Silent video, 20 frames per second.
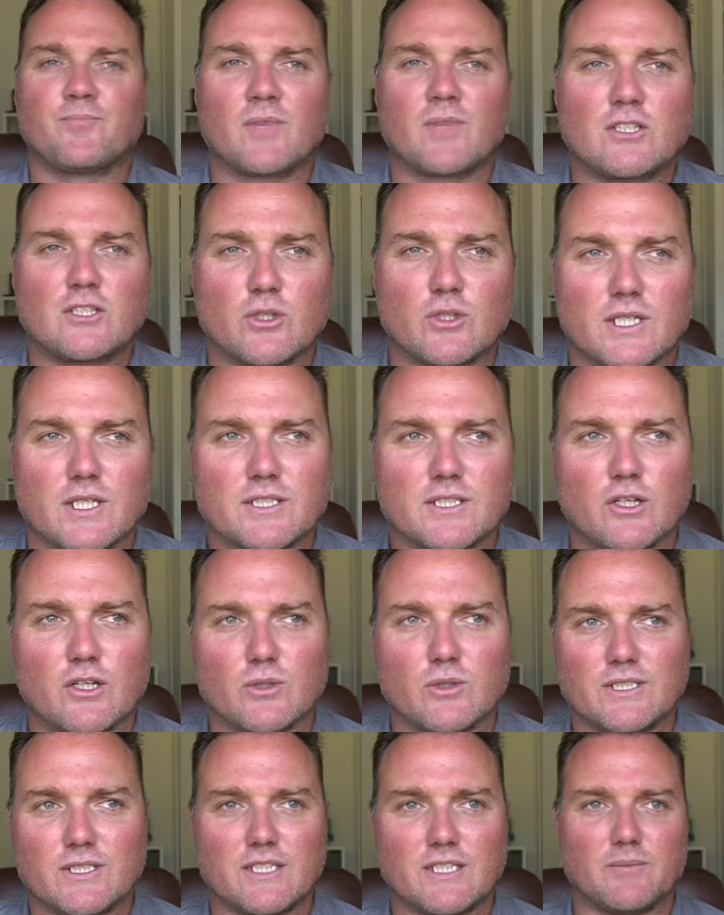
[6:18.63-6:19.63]
So it doesn't
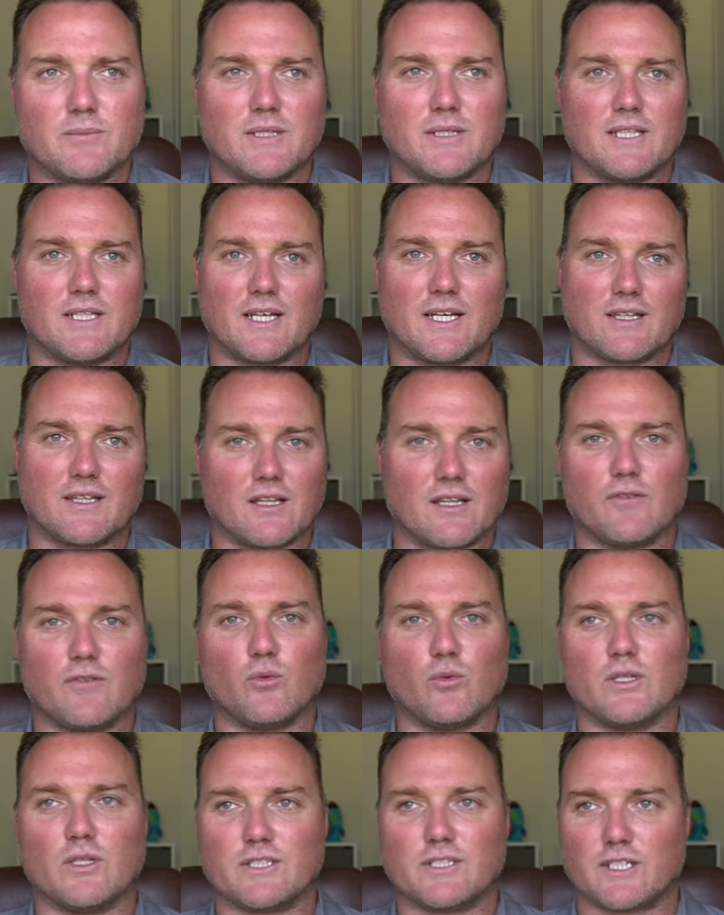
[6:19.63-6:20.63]
always need to be like loved
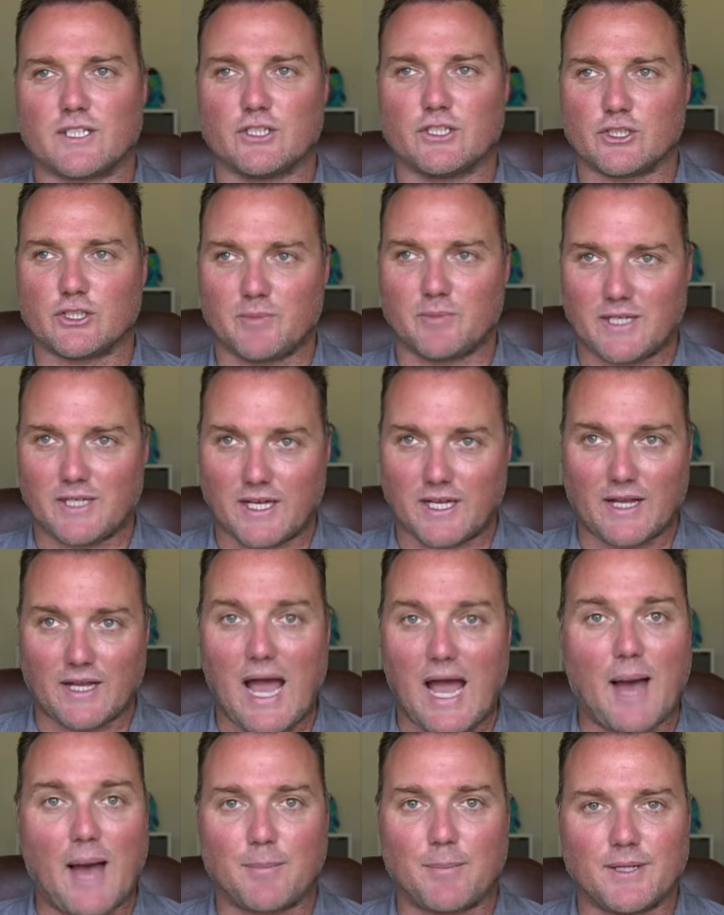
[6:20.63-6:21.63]
ones, it can just be kind of
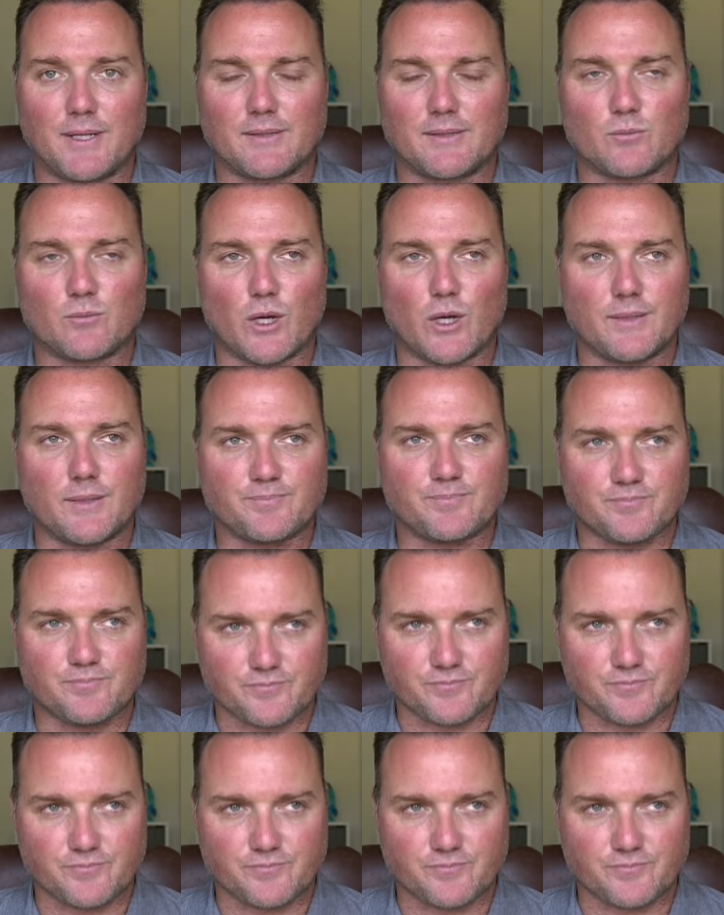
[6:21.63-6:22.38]
happening, right?